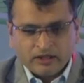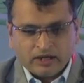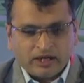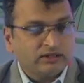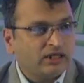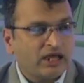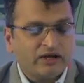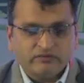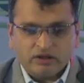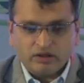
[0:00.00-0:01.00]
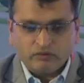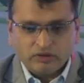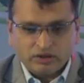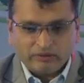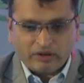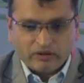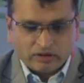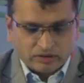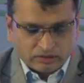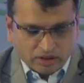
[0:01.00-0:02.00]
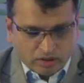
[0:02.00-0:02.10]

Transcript: And they have, uh, we, our